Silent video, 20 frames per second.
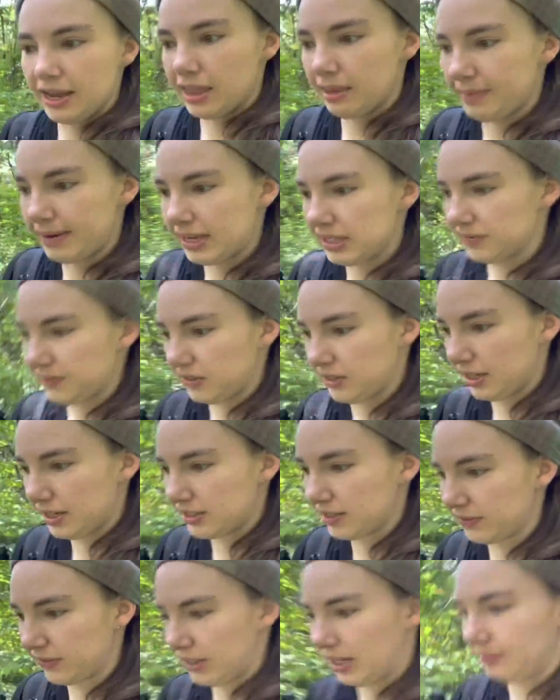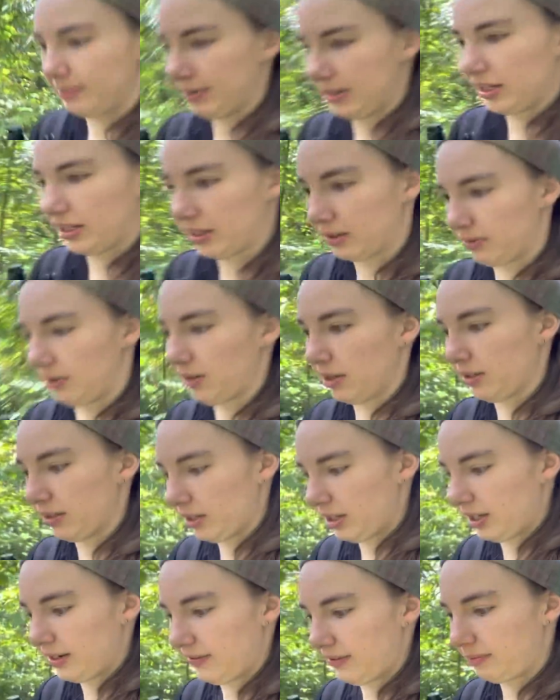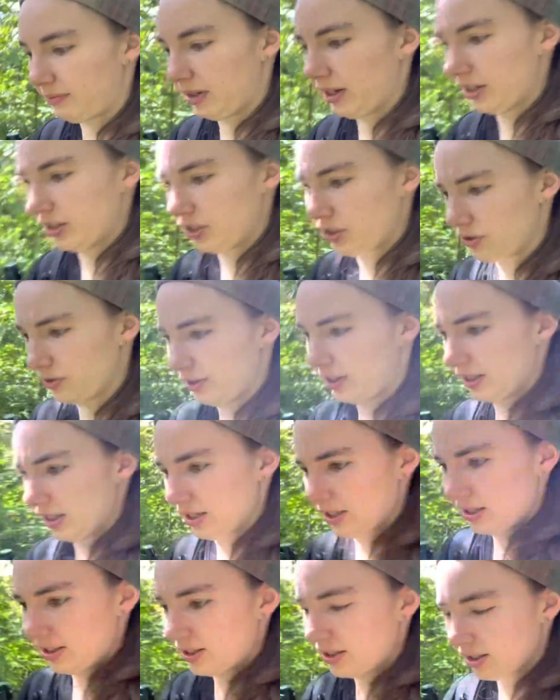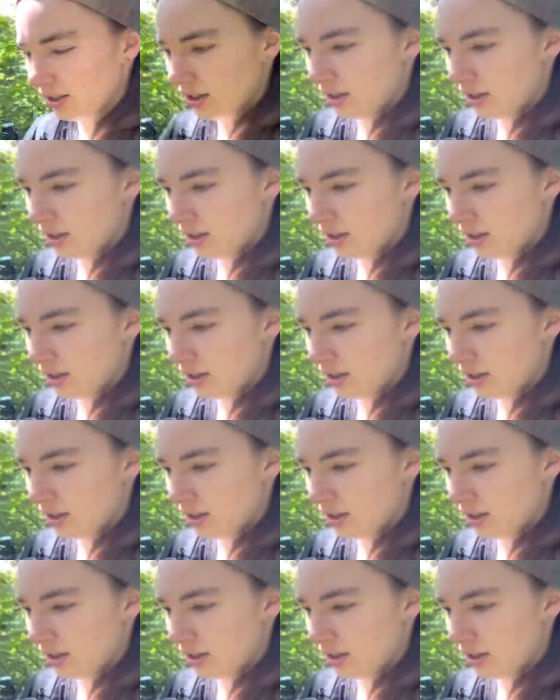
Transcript: the past few days, I've kind of been like, well, if I'm not enjoying this,